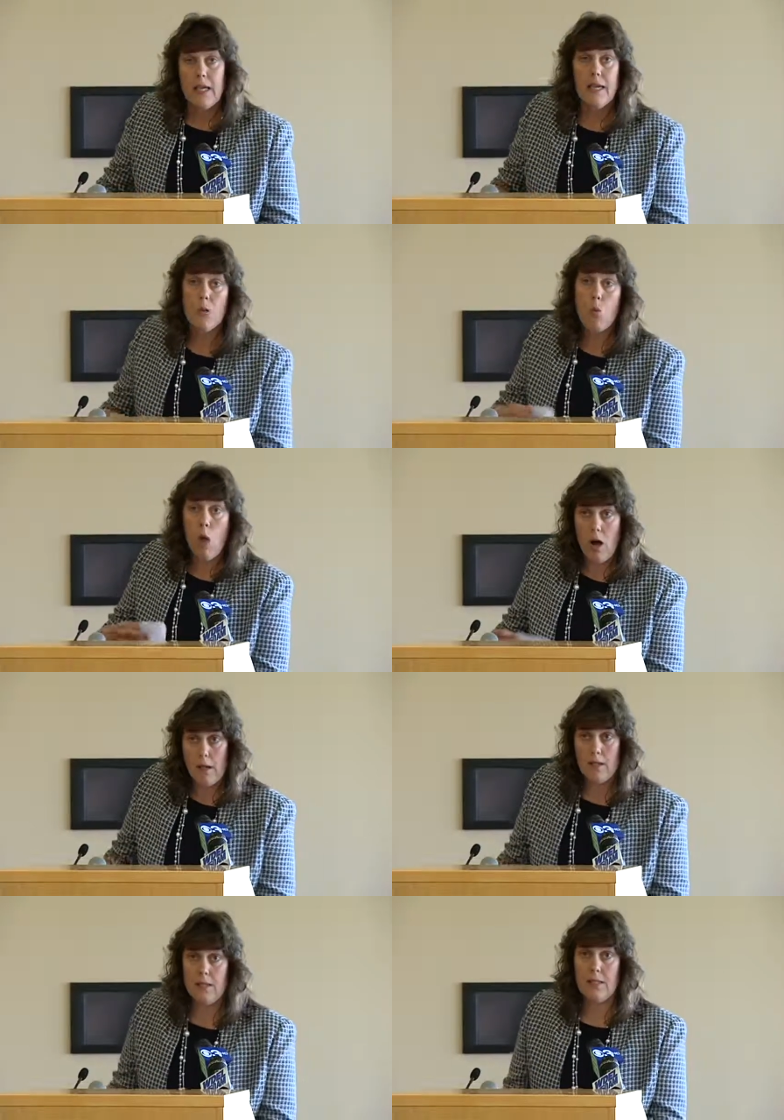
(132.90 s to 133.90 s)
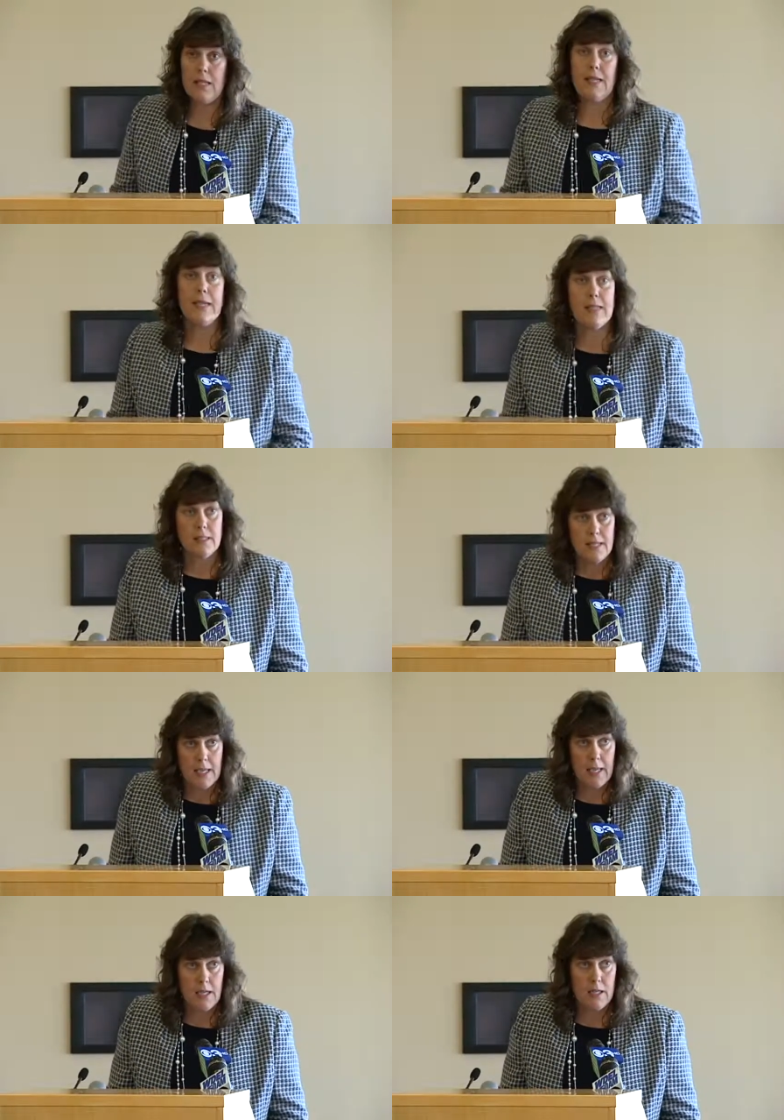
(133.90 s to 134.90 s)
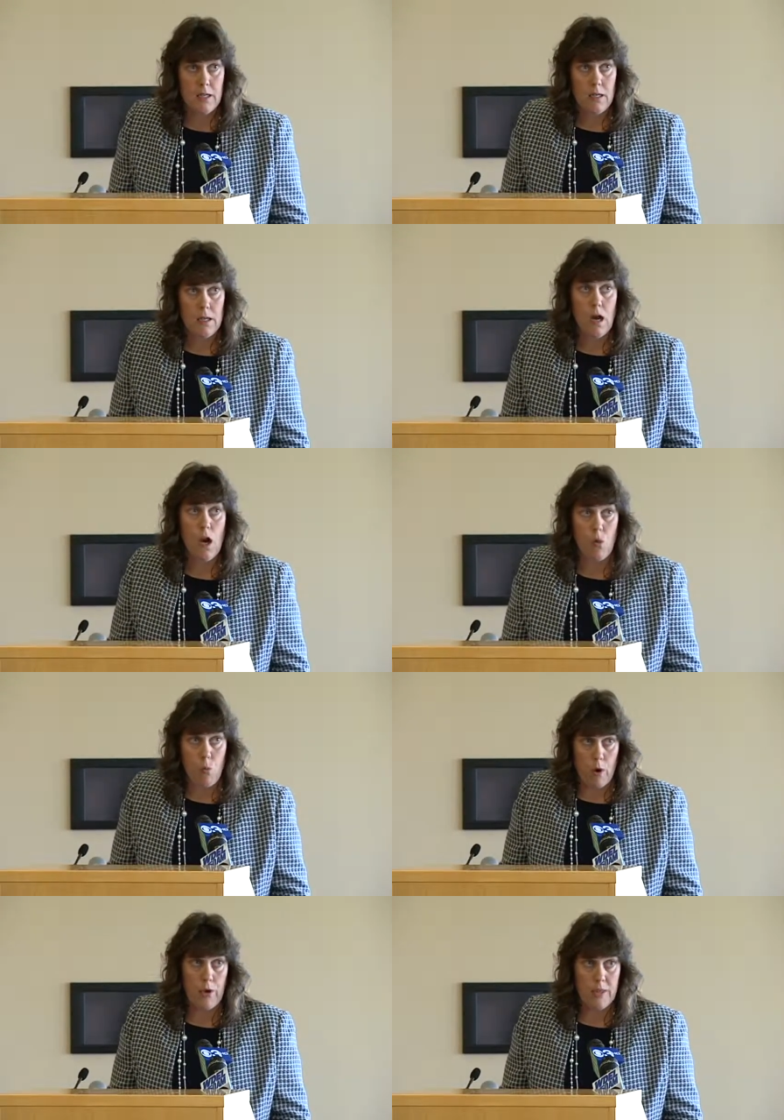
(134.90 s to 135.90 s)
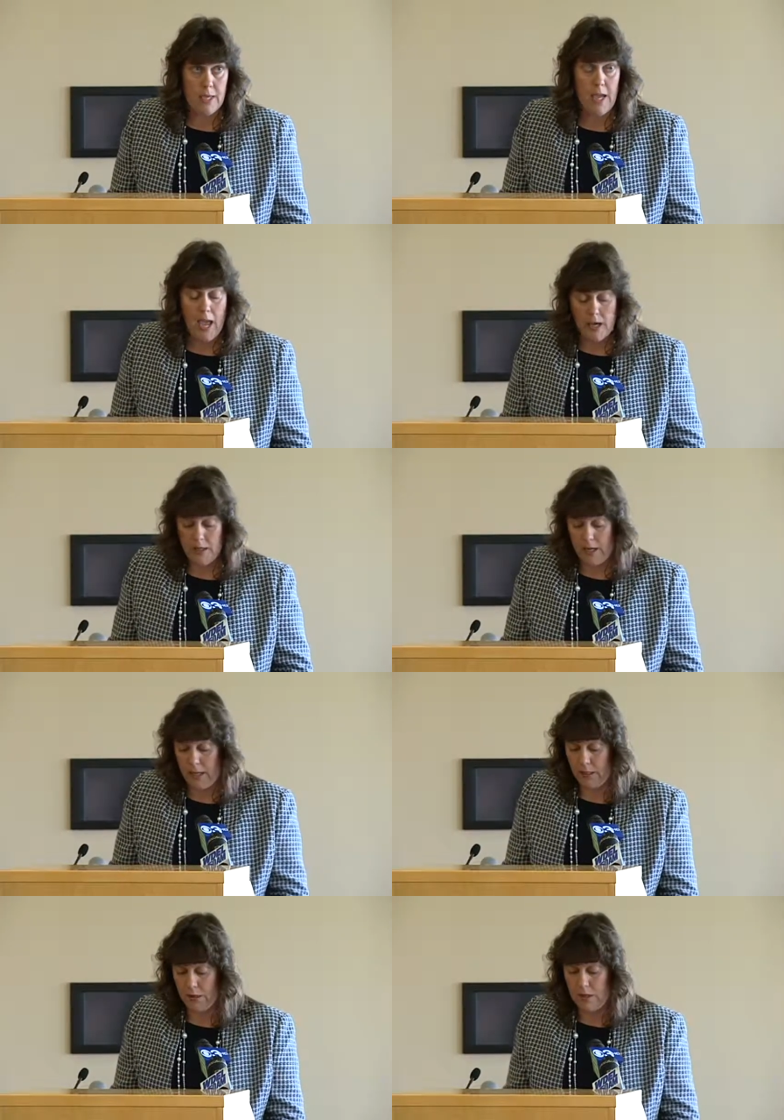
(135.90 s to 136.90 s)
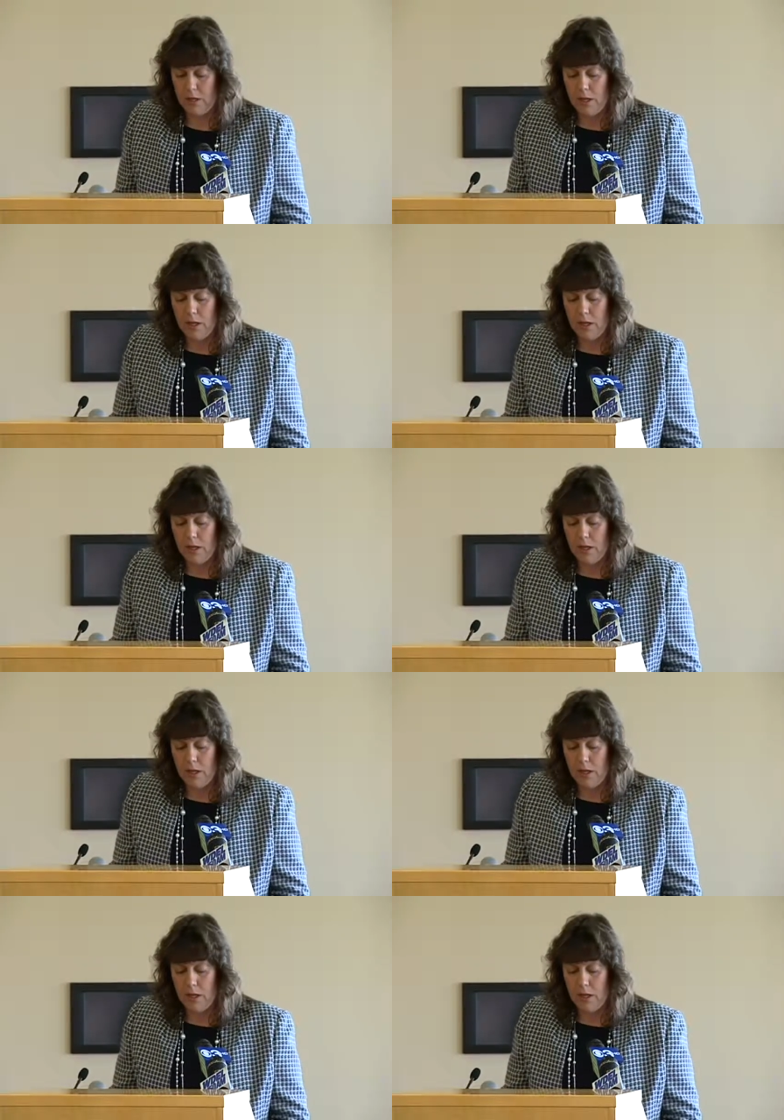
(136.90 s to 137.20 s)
He was, indeed, a worthy candidate,